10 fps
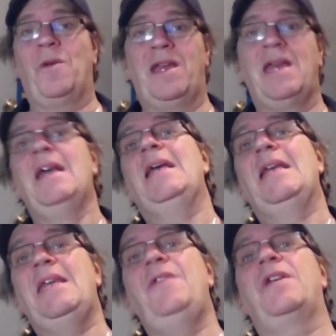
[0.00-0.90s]
My
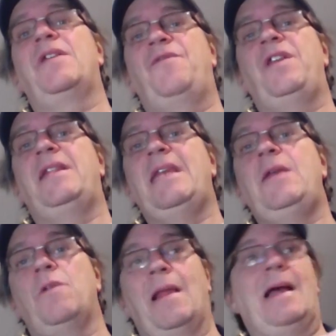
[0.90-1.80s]
EVIC VT
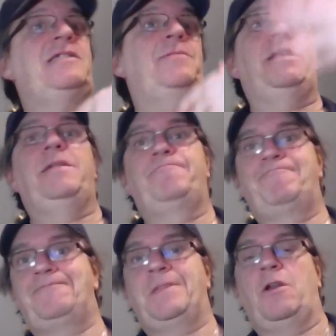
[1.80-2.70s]
will last me,
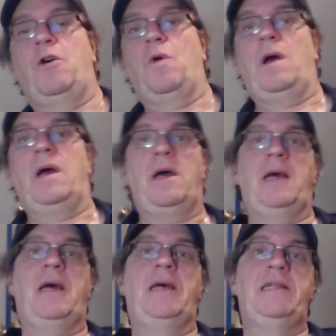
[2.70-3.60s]

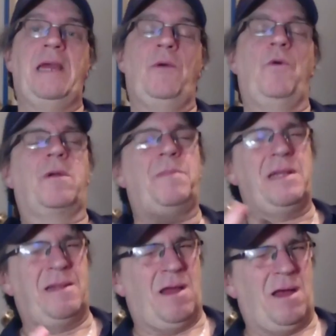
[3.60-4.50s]
a day at work,
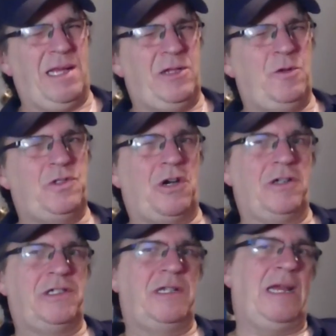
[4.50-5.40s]
but I do
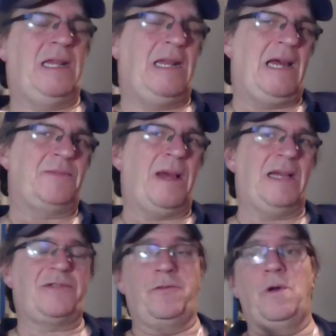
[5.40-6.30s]
charge it and it has
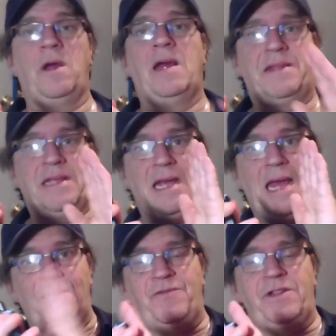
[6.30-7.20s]
pass through. The
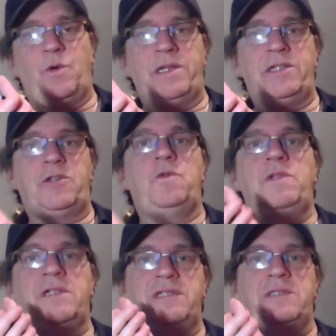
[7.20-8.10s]
NV22
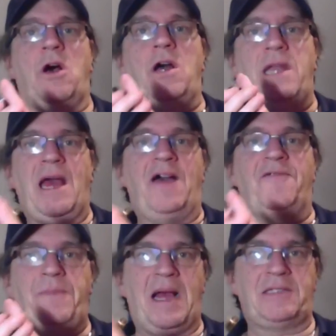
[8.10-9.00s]
does not
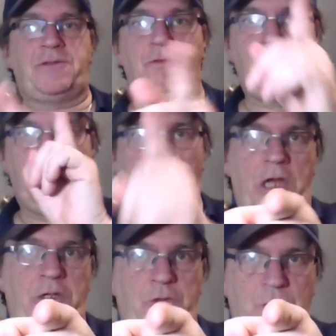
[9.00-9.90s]
have pass through. Do
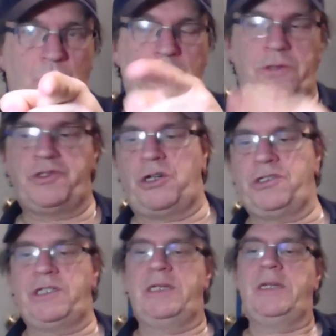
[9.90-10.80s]
not use it while you're
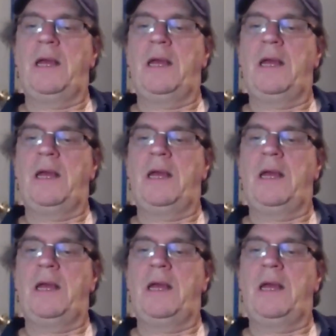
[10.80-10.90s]
charging.